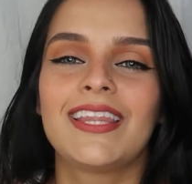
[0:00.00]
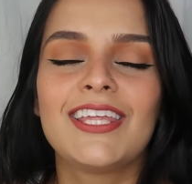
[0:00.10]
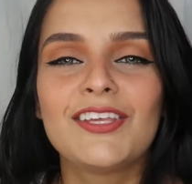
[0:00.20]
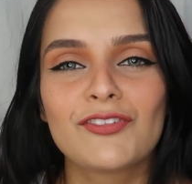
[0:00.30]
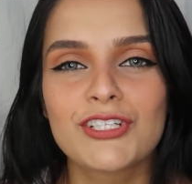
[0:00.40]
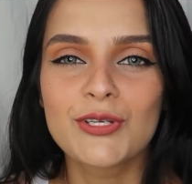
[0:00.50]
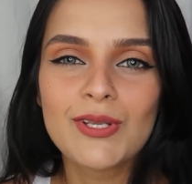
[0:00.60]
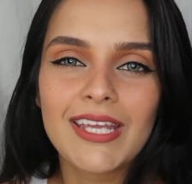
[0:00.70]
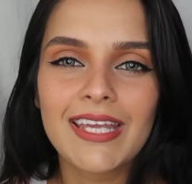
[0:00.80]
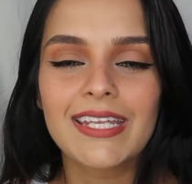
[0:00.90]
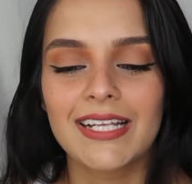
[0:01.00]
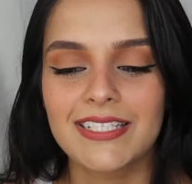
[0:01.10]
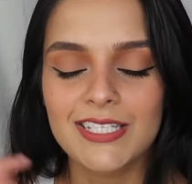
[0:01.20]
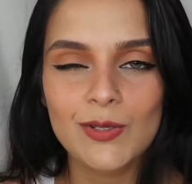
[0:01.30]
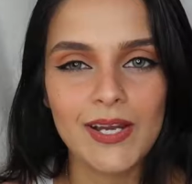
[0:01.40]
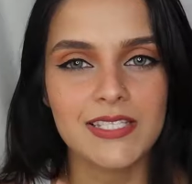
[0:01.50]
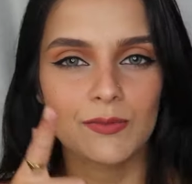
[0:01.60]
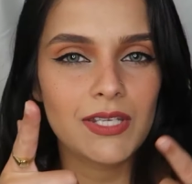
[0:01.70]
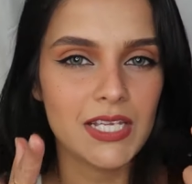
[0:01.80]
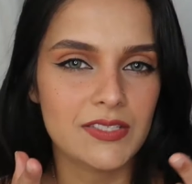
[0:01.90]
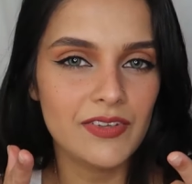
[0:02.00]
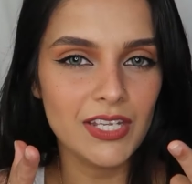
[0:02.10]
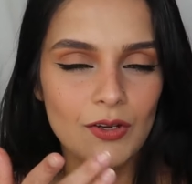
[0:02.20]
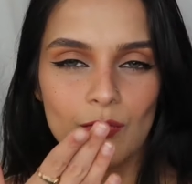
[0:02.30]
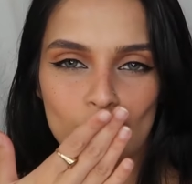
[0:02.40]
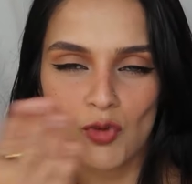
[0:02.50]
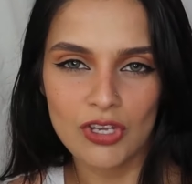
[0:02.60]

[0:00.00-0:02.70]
Thank you for tuning in. I'll see you guys in my next video.